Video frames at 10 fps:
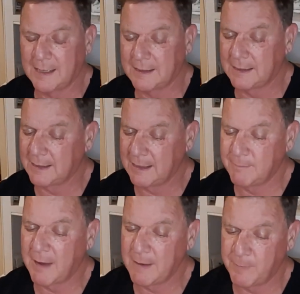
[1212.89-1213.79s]
uh,
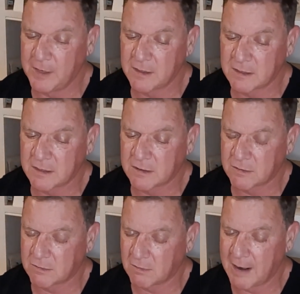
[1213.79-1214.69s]
it might be a
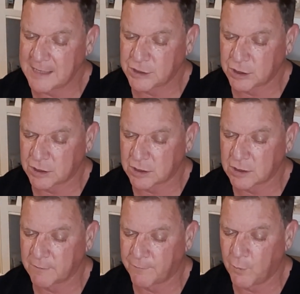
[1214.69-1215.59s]

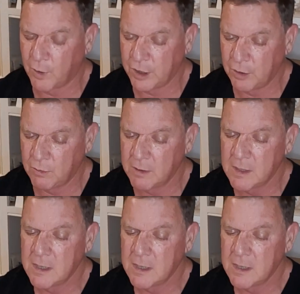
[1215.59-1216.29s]
stretch for you